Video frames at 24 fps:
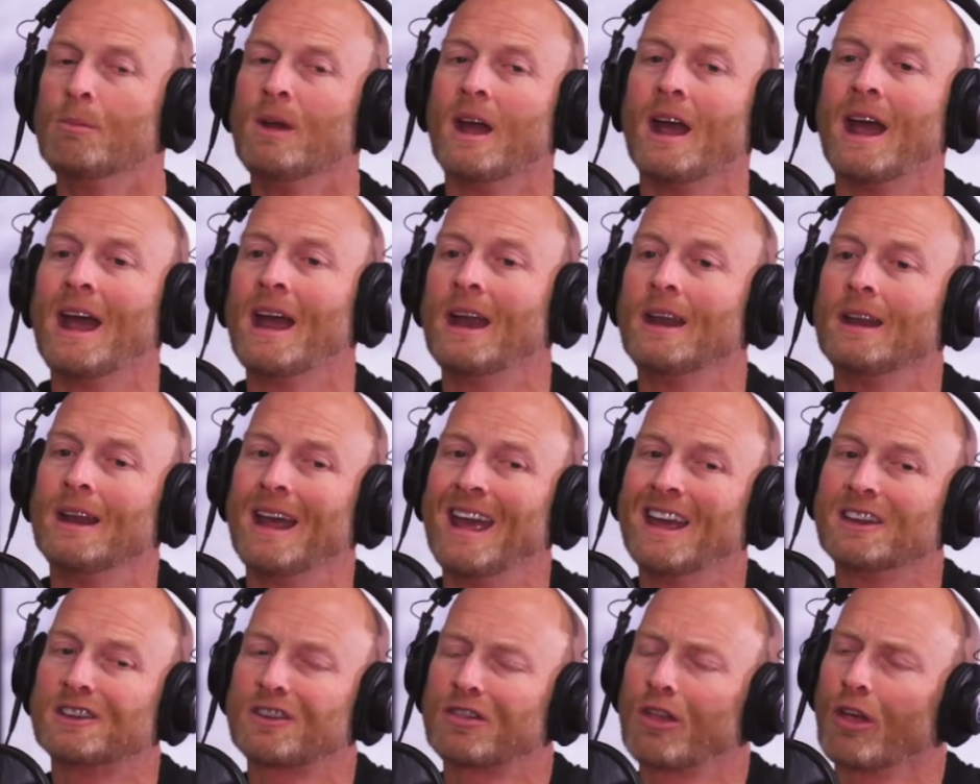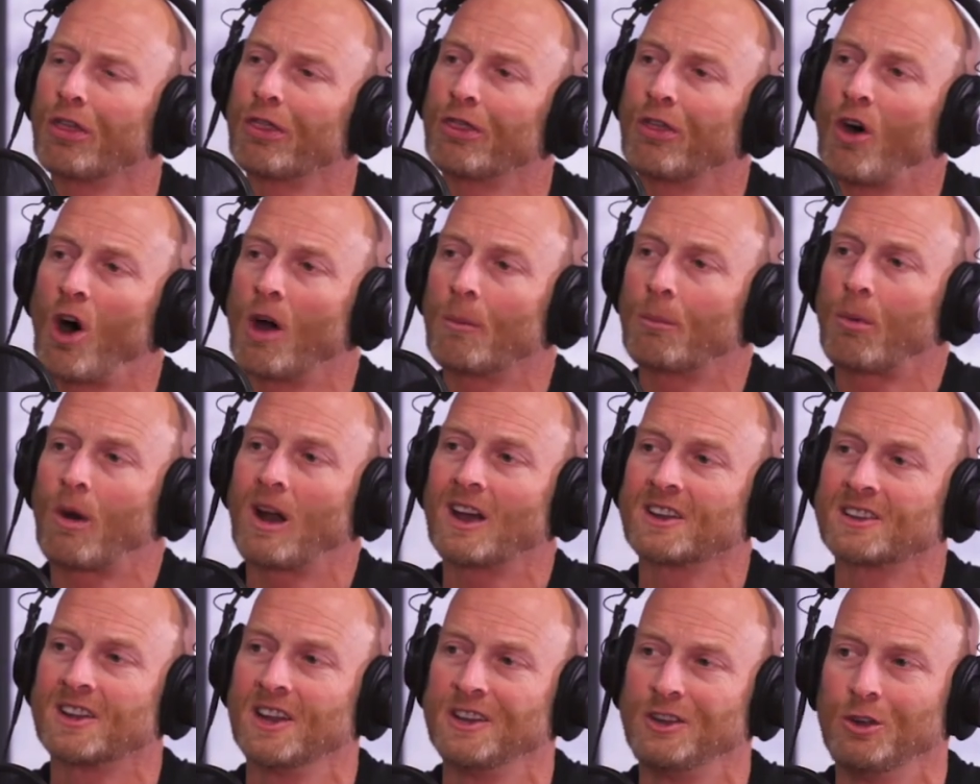and it's the thought
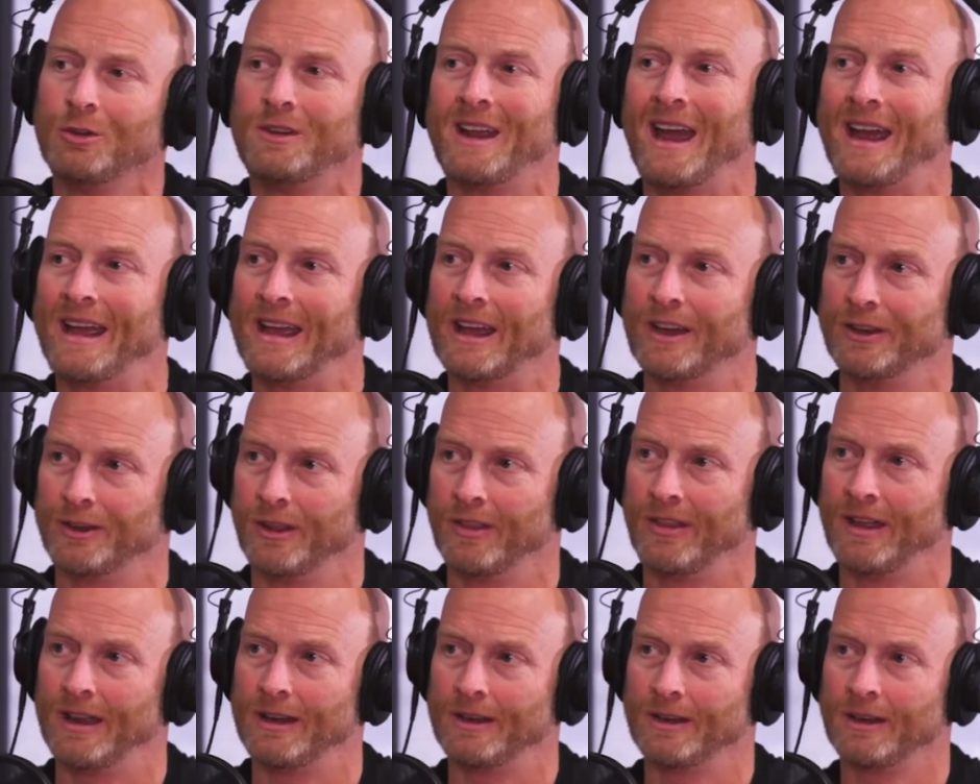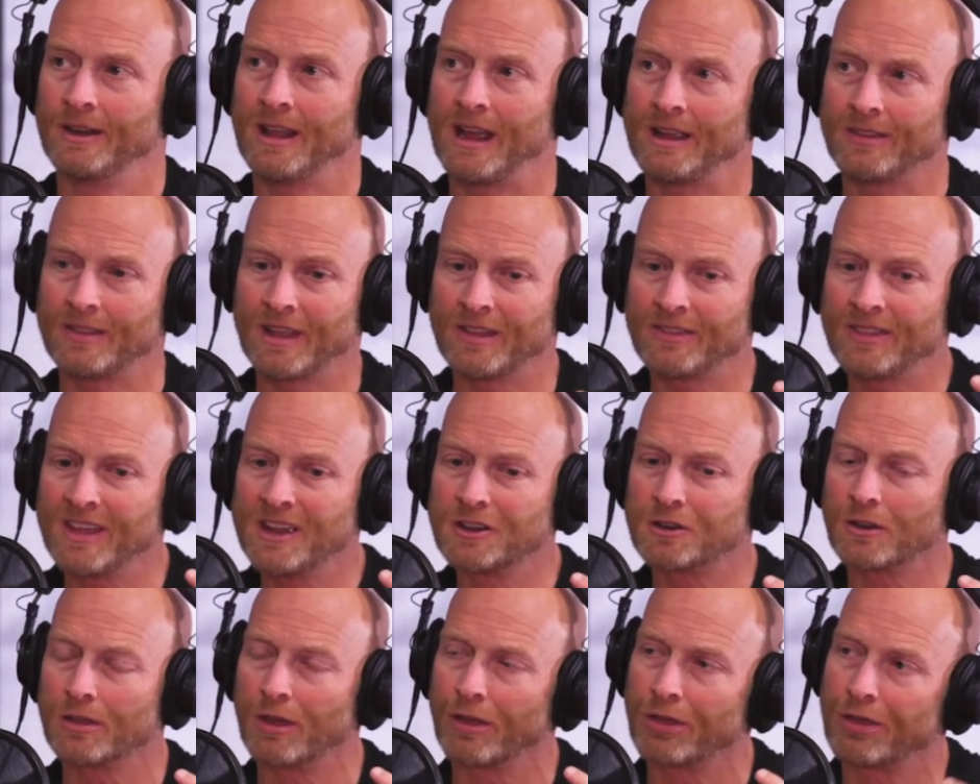process you take into that. Like
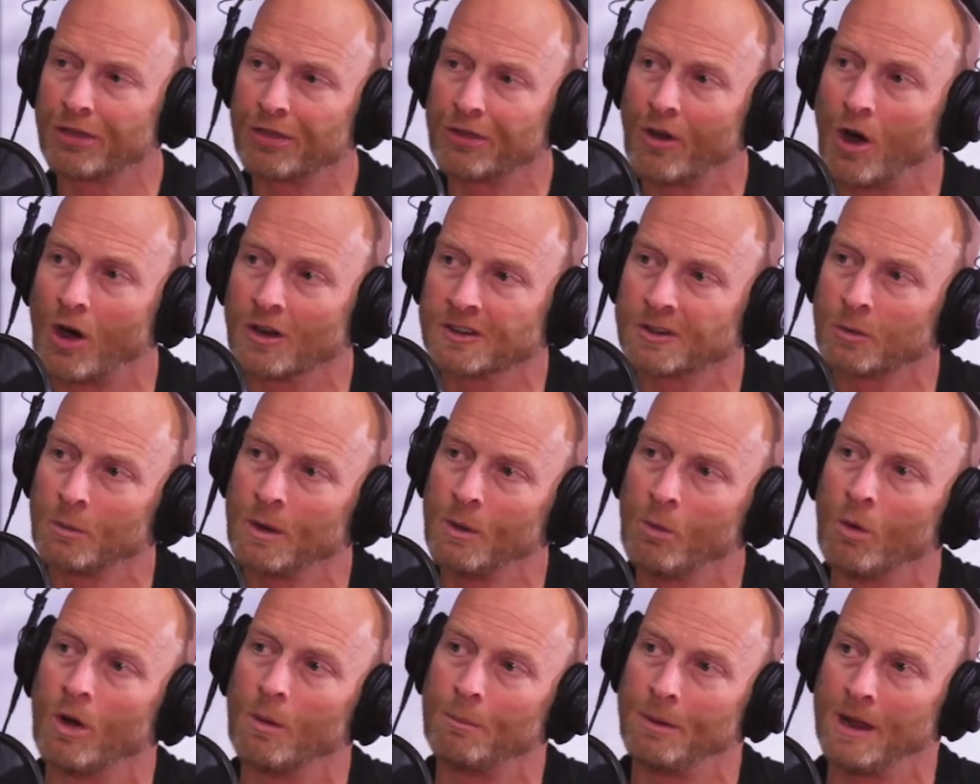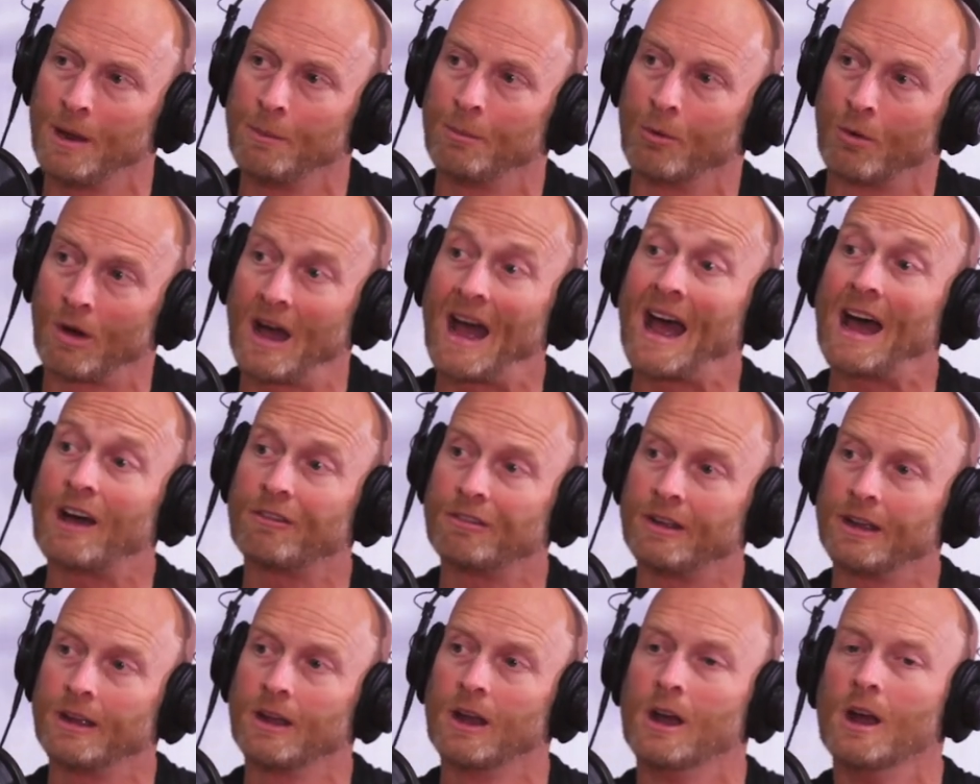these are the thoughts we want people
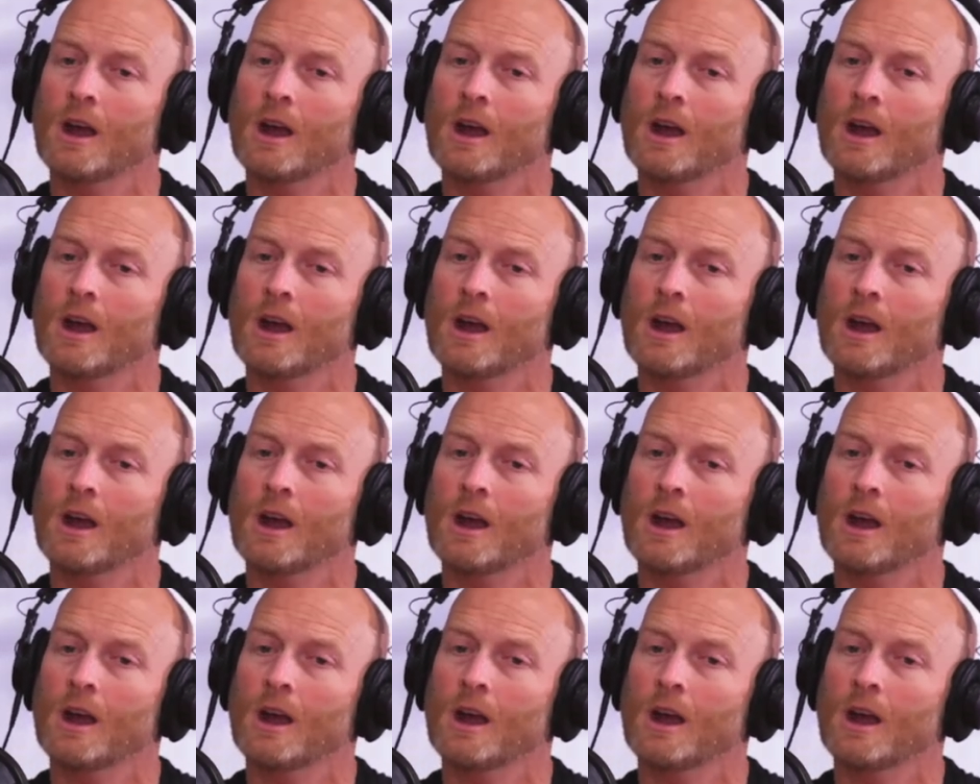having.